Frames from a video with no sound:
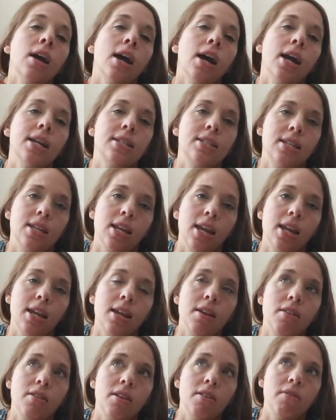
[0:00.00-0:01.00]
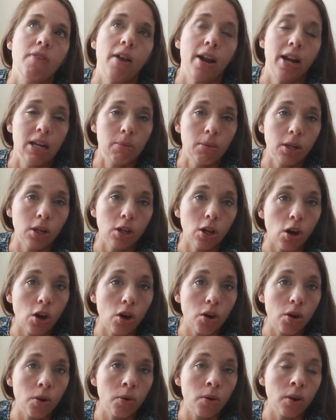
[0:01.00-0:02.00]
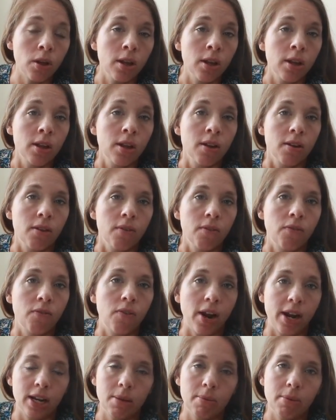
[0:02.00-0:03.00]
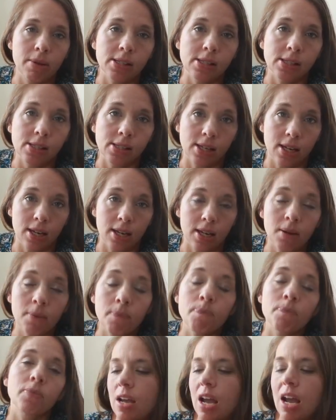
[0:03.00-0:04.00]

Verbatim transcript: I take the vitamin code, vitamin C.